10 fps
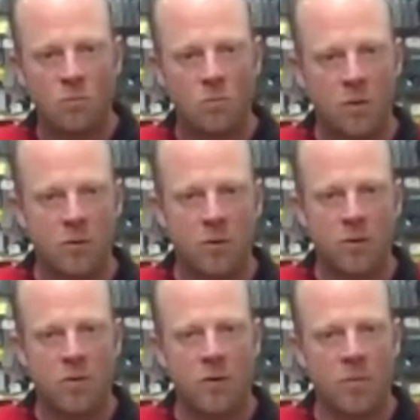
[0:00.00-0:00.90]
Mr.
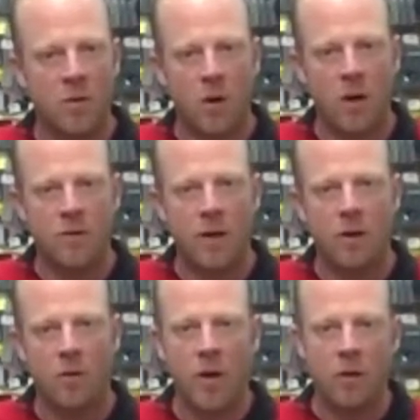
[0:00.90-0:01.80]
Chris Gillman, go ahead and take
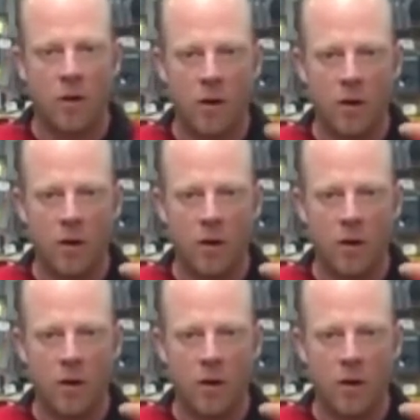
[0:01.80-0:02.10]
it away. Eric?